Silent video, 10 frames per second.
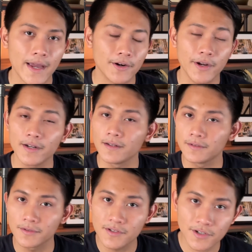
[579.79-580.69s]
I created a
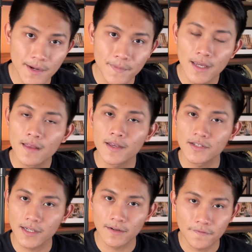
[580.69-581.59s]
little script that
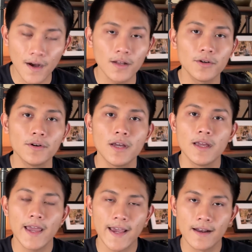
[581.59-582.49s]
she can follow,
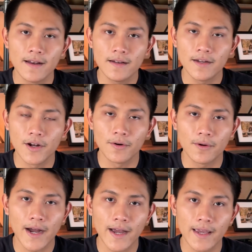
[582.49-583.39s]
and
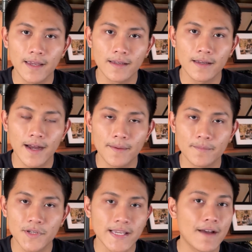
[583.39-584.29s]

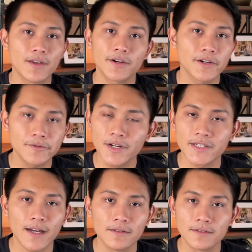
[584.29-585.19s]
I'm just having her
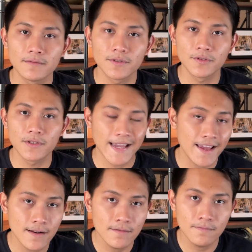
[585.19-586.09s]
reach out to
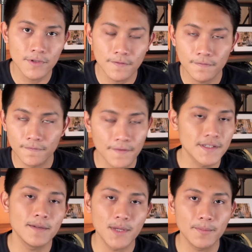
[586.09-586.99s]
10 to
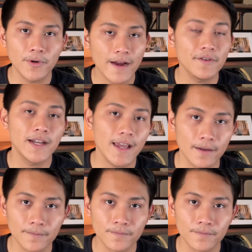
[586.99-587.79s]
15 people every day.